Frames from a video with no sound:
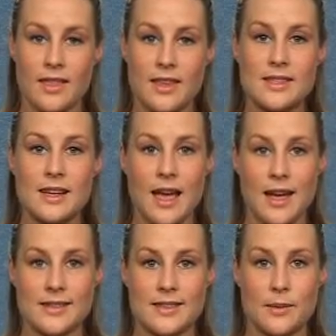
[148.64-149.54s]
This
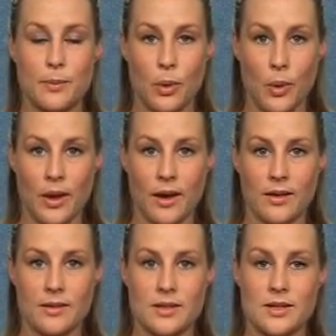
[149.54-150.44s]
allows the
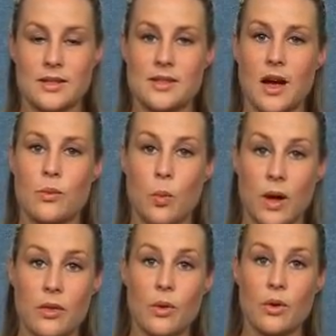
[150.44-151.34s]
employer to decide
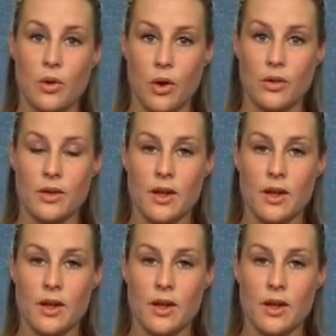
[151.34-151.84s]
whether or not